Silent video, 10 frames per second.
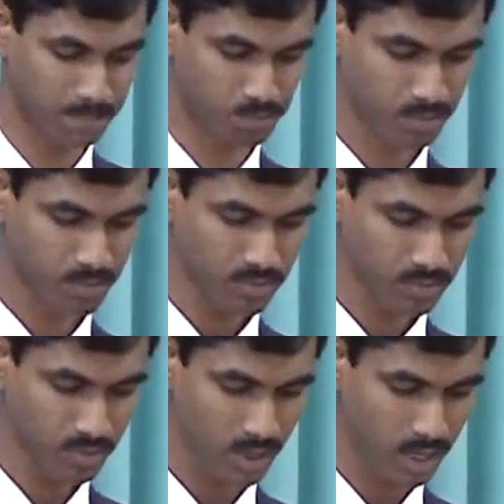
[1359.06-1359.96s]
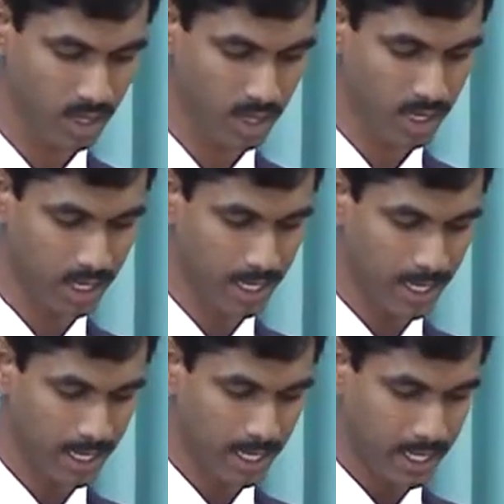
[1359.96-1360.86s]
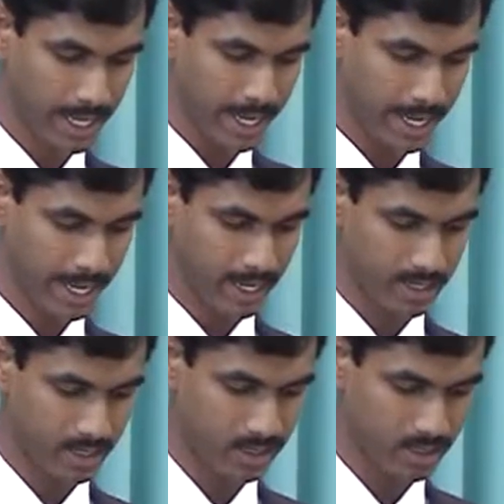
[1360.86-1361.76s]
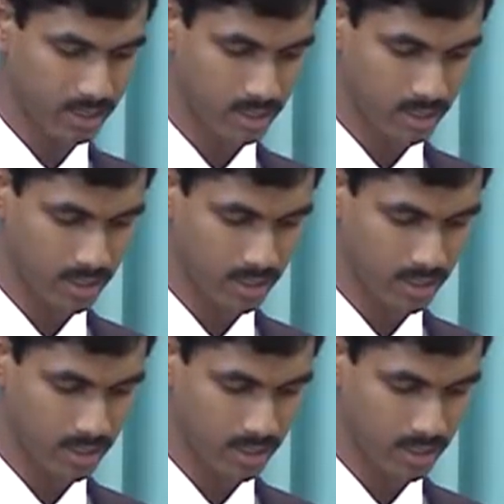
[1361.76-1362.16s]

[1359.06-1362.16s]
Nothing is said.